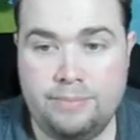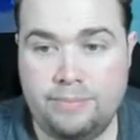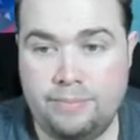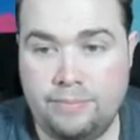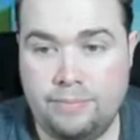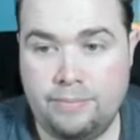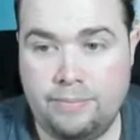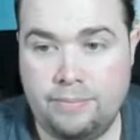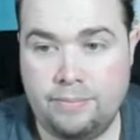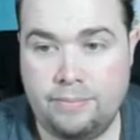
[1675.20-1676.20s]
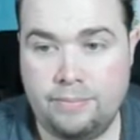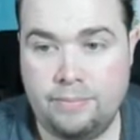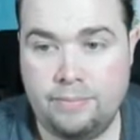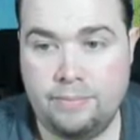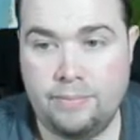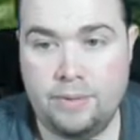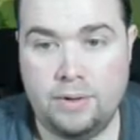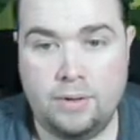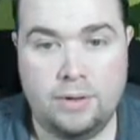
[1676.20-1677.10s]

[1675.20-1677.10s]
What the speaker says: No one is speaking in this clip.